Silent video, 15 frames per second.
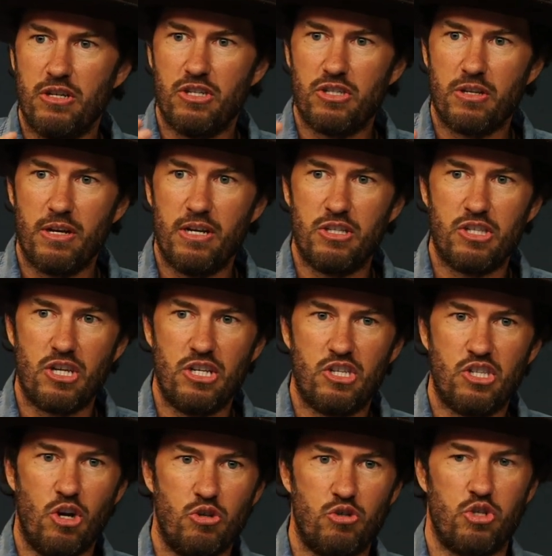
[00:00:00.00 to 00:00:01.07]

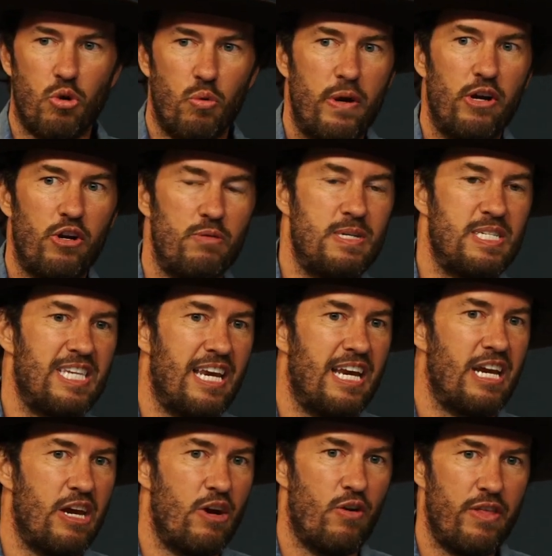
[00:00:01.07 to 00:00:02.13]
so surreal to be
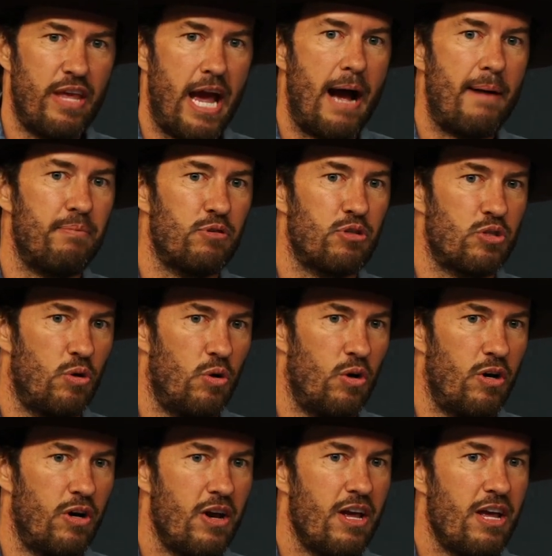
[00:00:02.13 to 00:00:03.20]
sitting here in the Apple
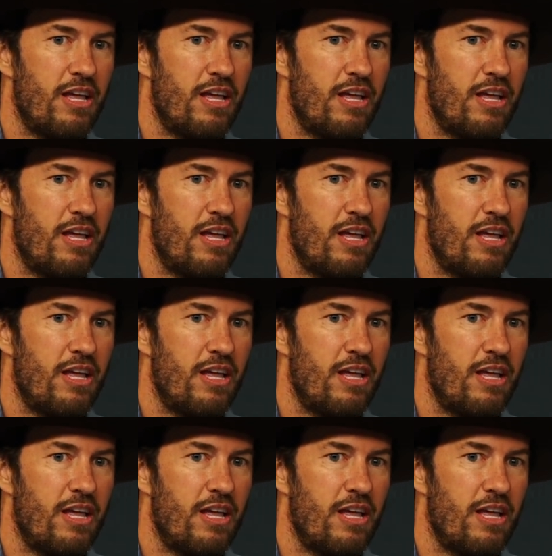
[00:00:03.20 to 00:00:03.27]
store